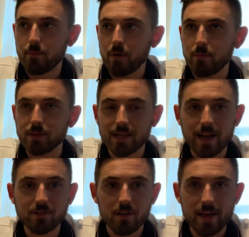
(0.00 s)
But
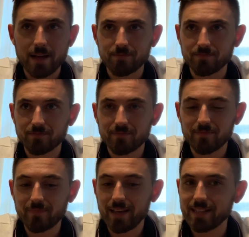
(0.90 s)
besides all that,
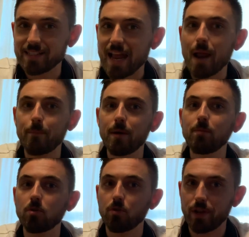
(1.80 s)
it's not
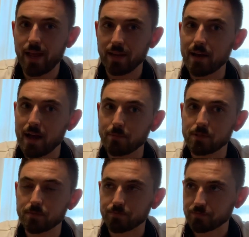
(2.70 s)
biblical to hate
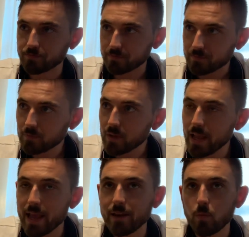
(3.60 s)
cops.
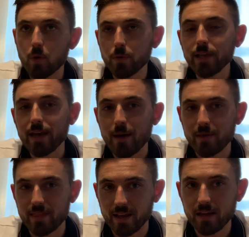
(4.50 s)
And what really got me
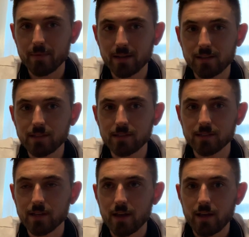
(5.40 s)
thinking about this
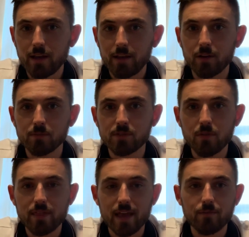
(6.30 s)
is, you know, I'm so
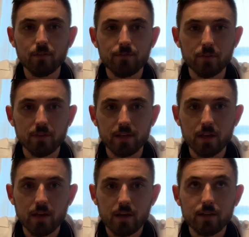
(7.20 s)
thankful for the
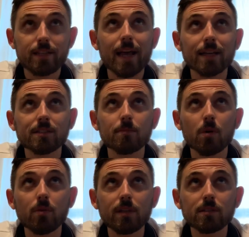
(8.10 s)

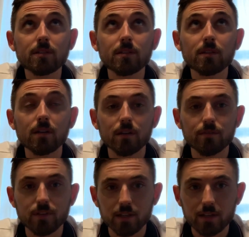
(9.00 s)
testimonies
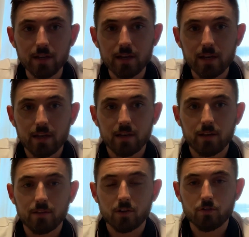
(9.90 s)
of uh,
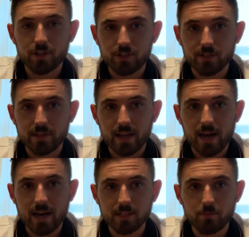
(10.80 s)
the Christians that
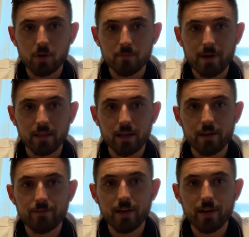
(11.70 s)
God has put in my life.